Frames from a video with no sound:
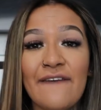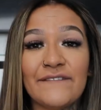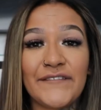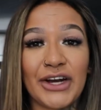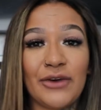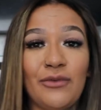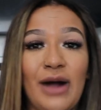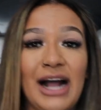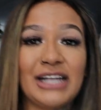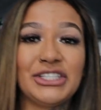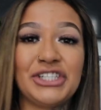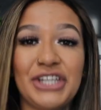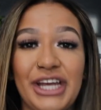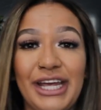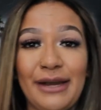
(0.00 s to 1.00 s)
for
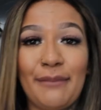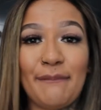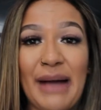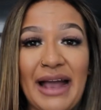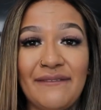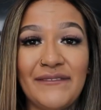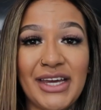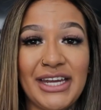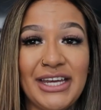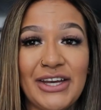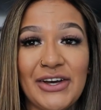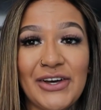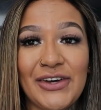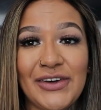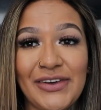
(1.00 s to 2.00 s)
watching my
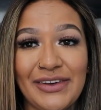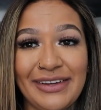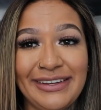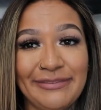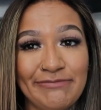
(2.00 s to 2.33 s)
video